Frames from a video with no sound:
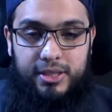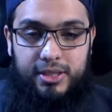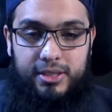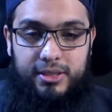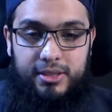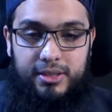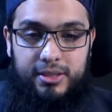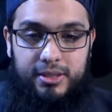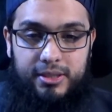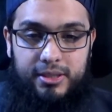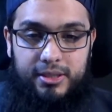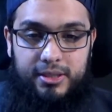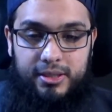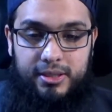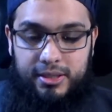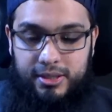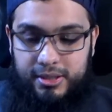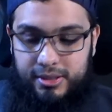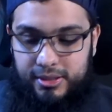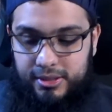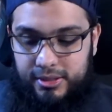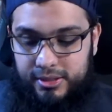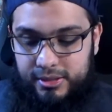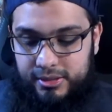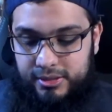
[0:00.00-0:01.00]

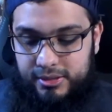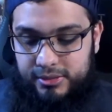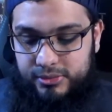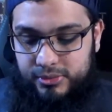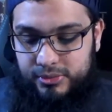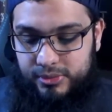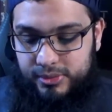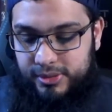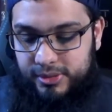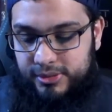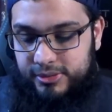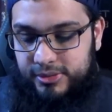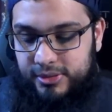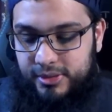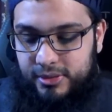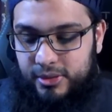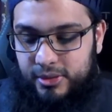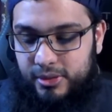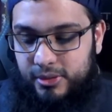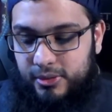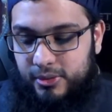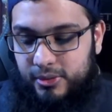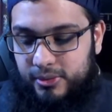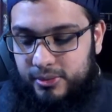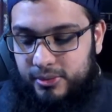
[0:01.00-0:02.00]
he's saying,
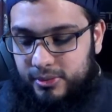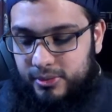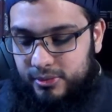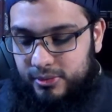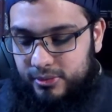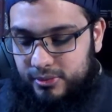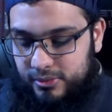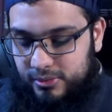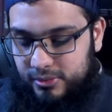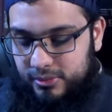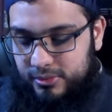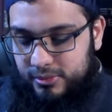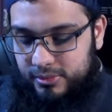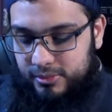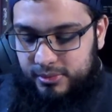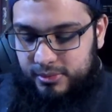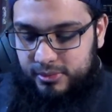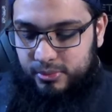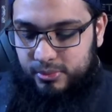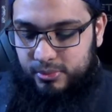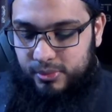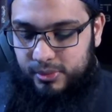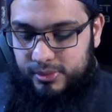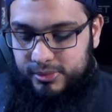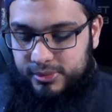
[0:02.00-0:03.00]
according to
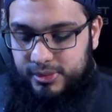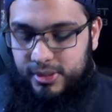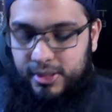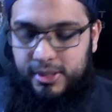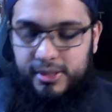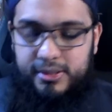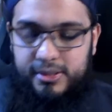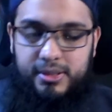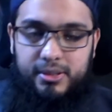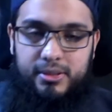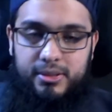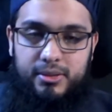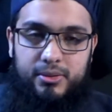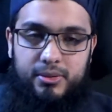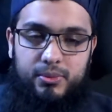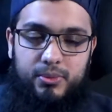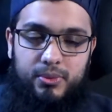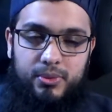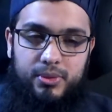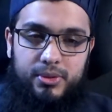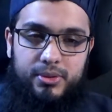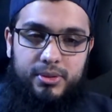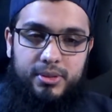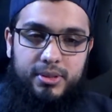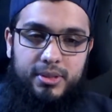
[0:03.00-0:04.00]
this what Zahidi
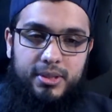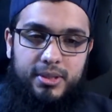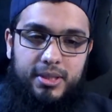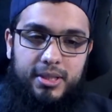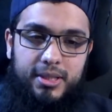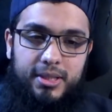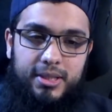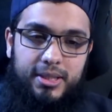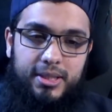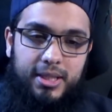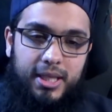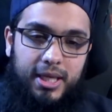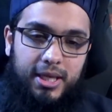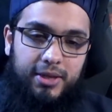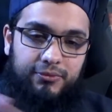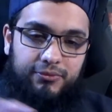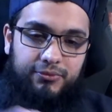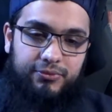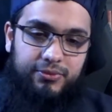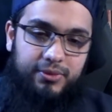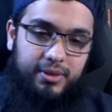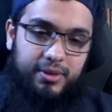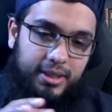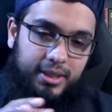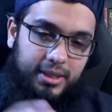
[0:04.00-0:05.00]
quoted, that
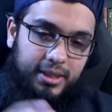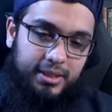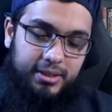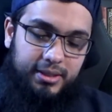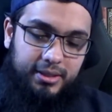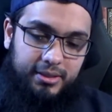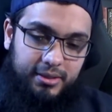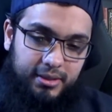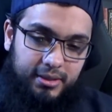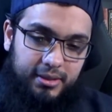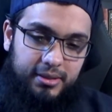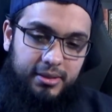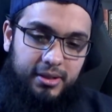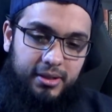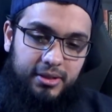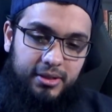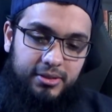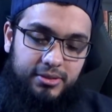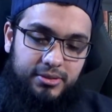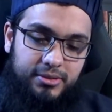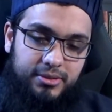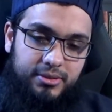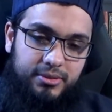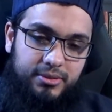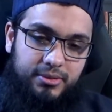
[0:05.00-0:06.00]
if the
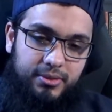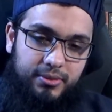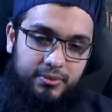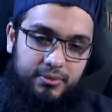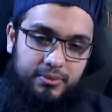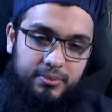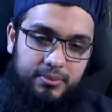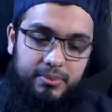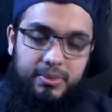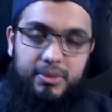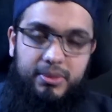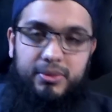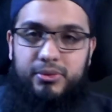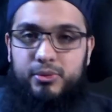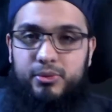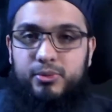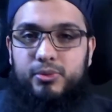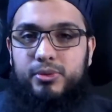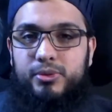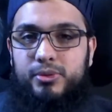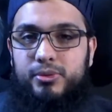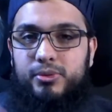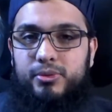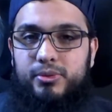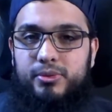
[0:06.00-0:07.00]
coloration
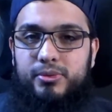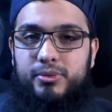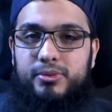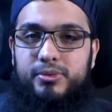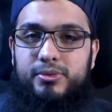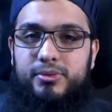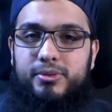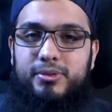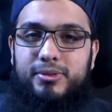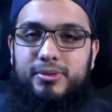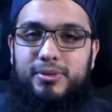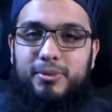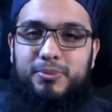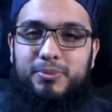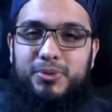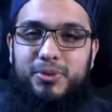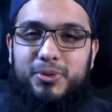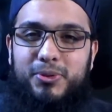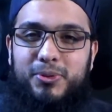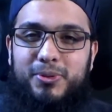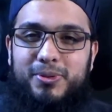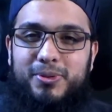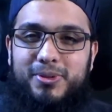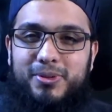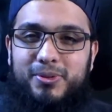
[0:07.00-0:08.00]
through, I'm sure
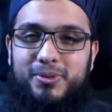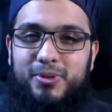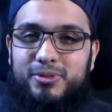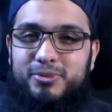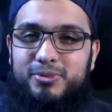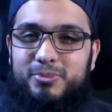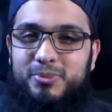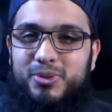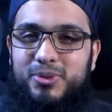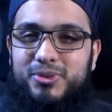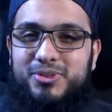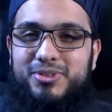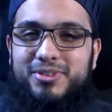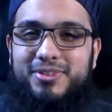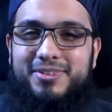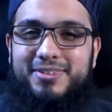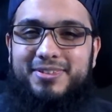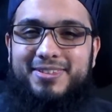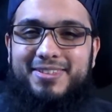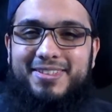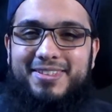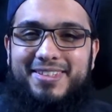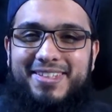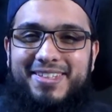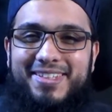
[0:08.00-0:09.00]
you all did
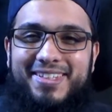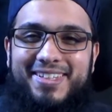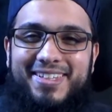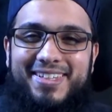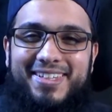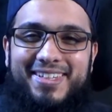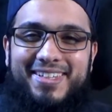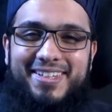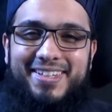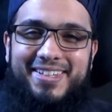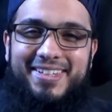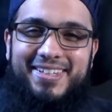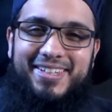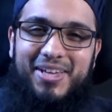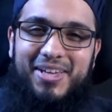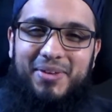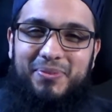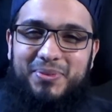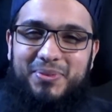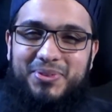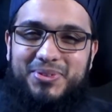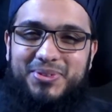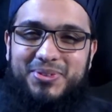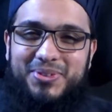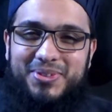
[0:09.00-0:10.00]
osmosis in
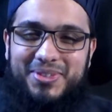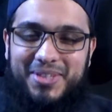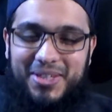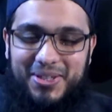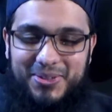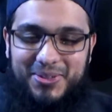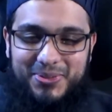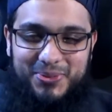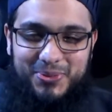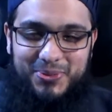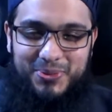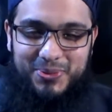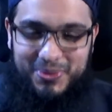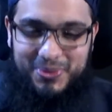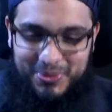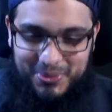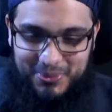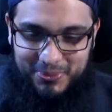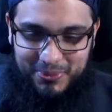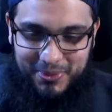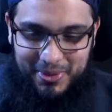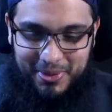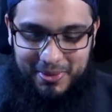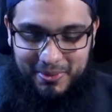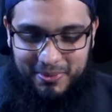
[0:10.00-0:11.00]
chemistry in high school,
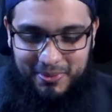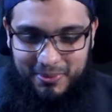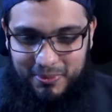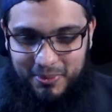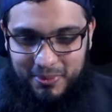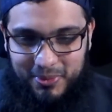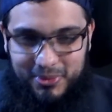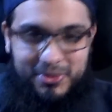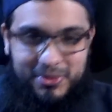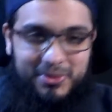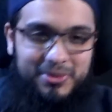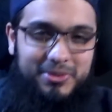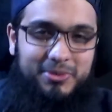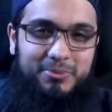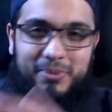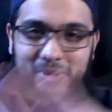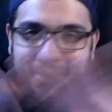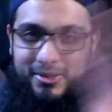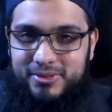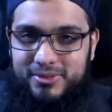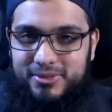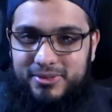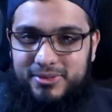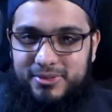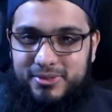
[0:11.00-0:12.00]
where water
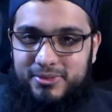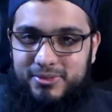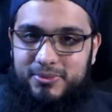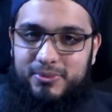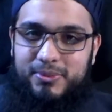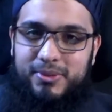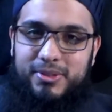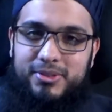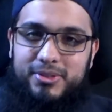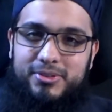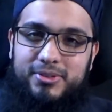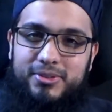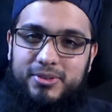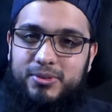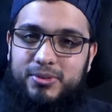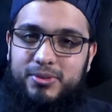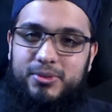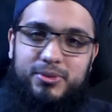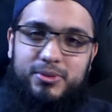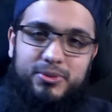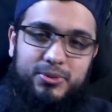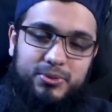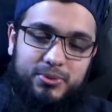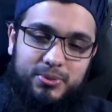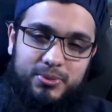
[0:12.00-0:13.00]
spreads when it's
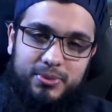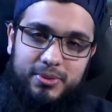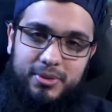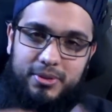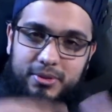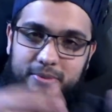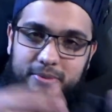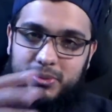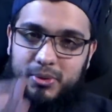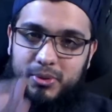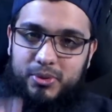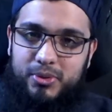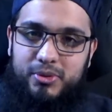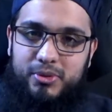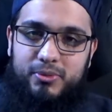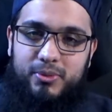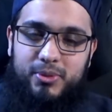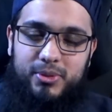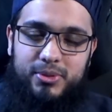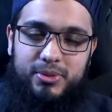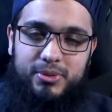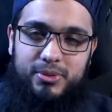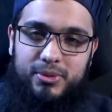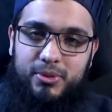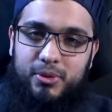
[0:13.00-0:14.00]
introduced to another body of
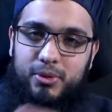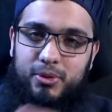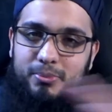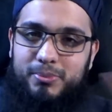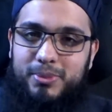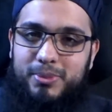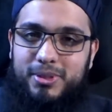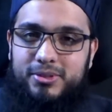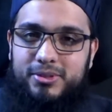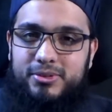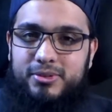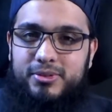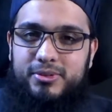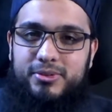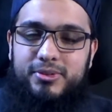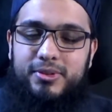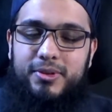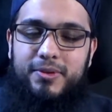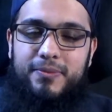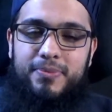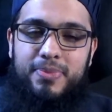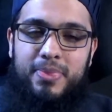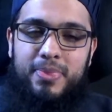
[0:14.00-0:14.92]
water, it all mixes.